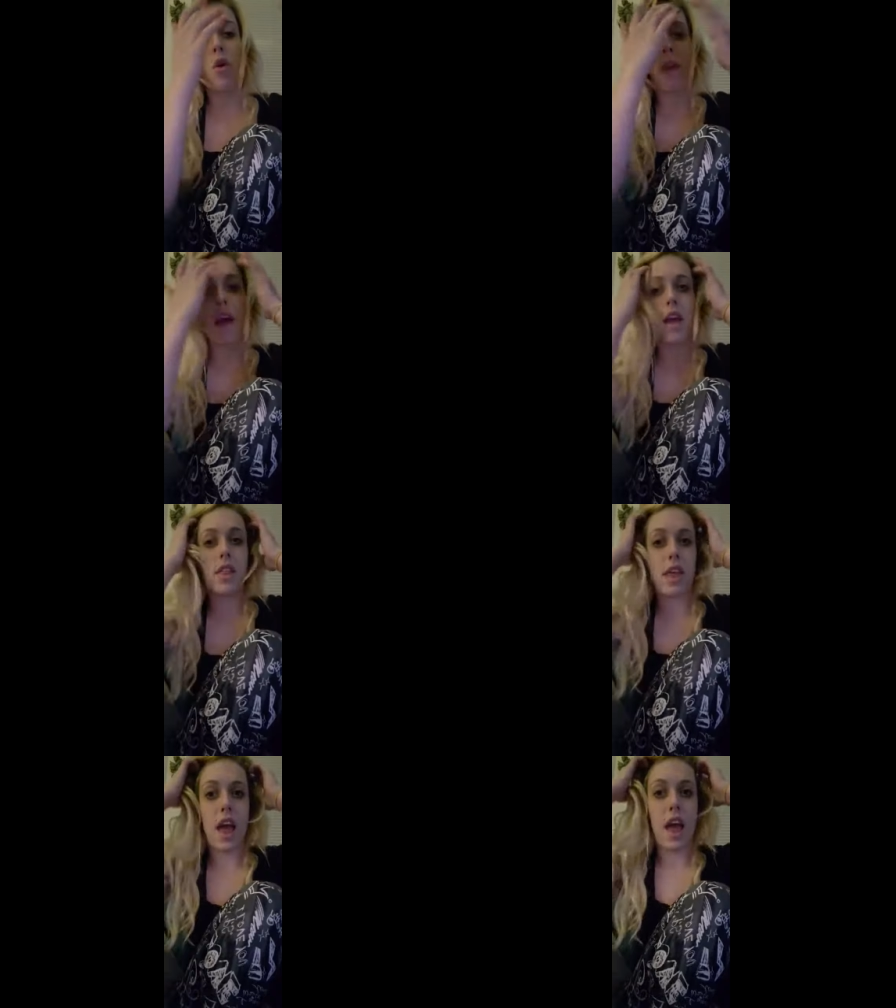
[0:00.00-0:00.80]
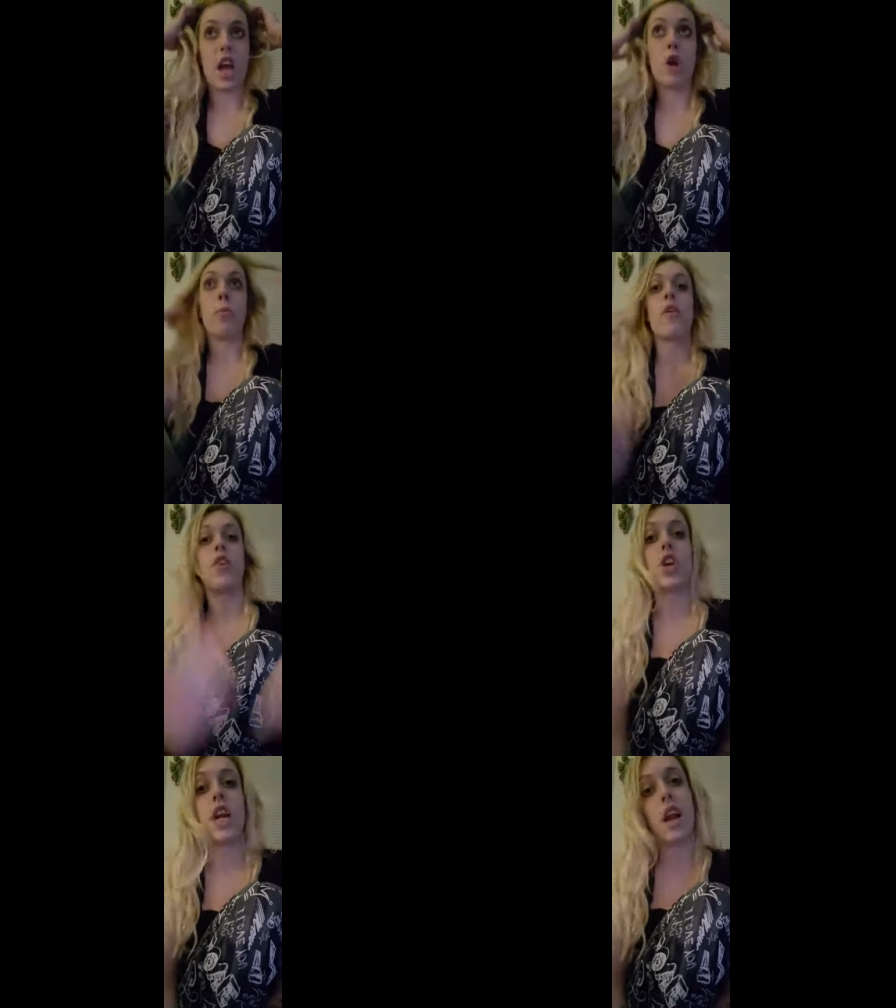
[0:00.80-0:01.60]
okay, say your
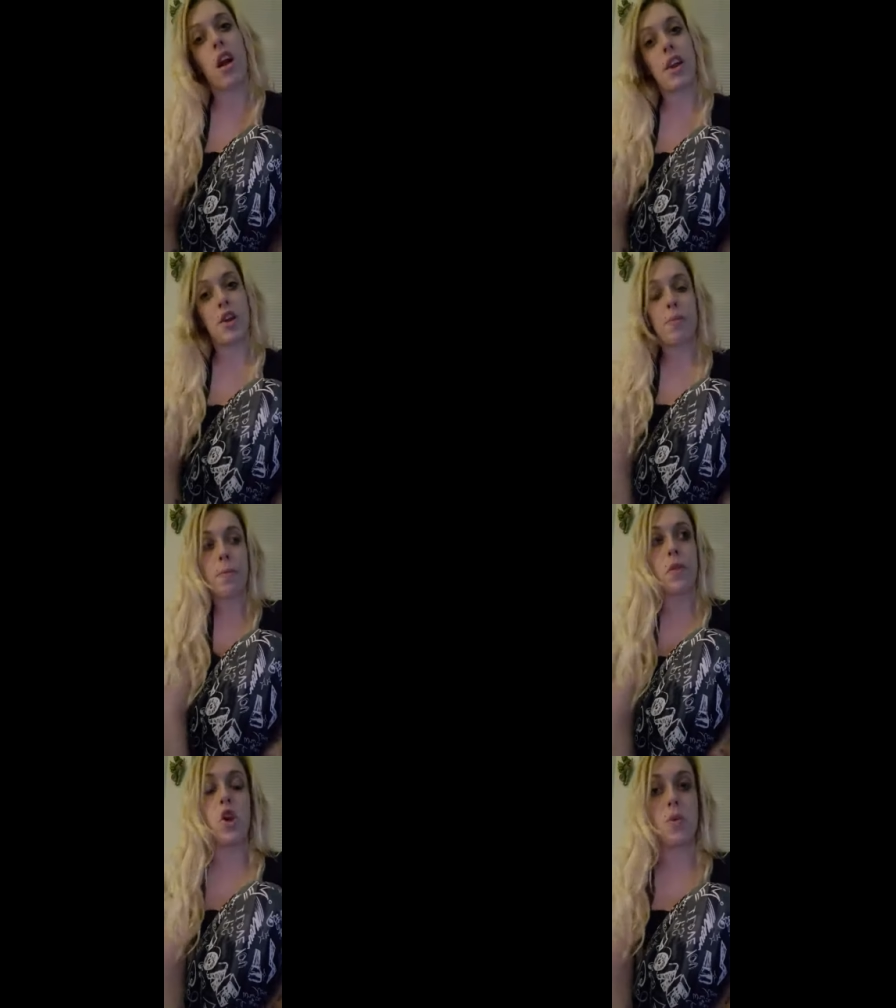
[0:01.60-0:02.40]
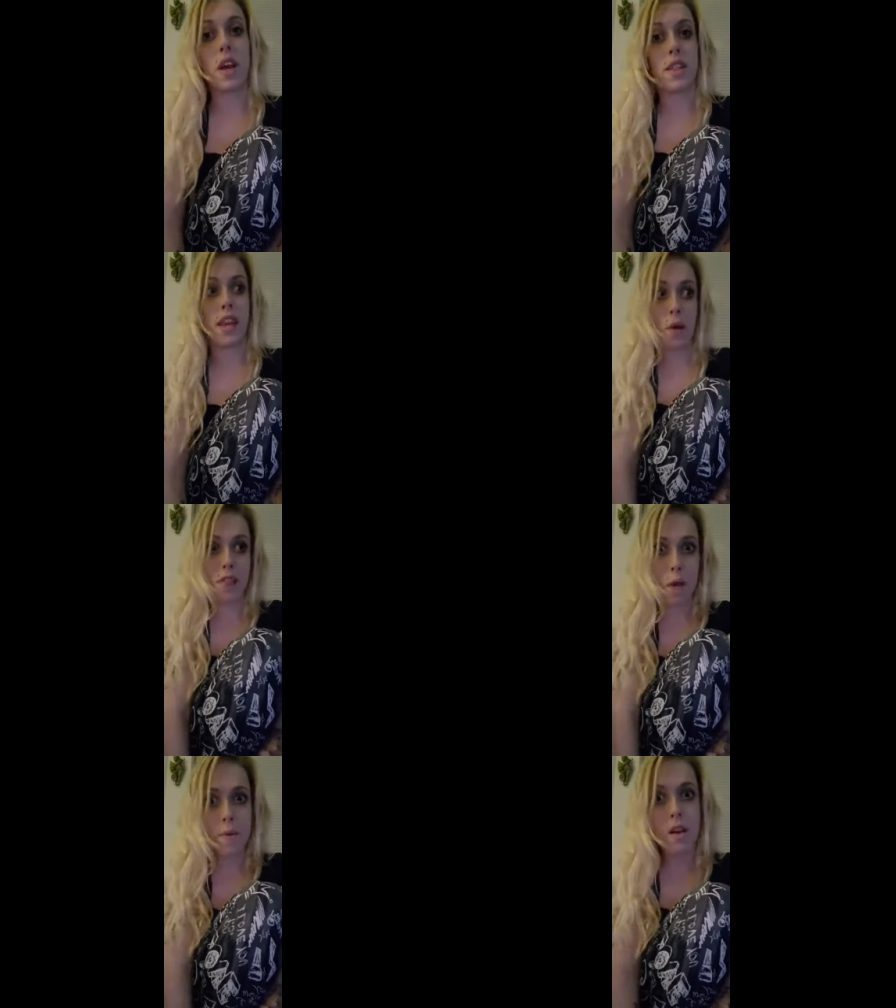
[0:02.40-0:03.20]
boyfriend cheated on you. You going to stay with
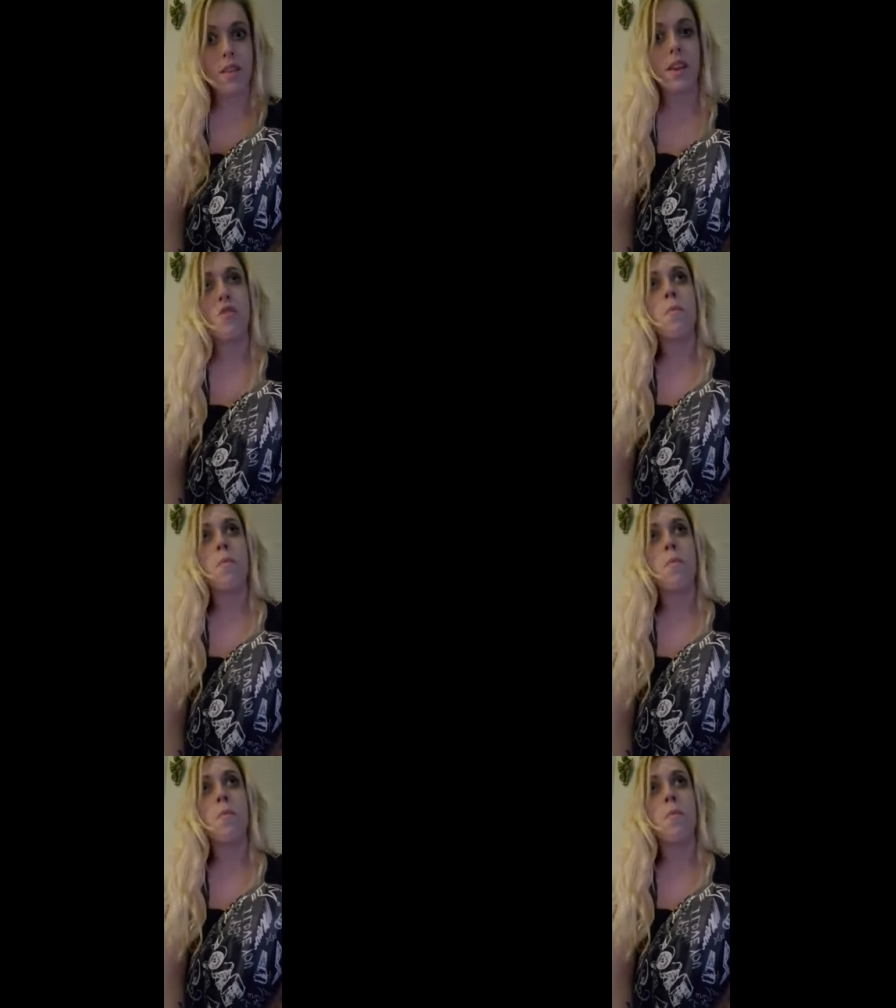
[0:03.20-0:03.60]
that person?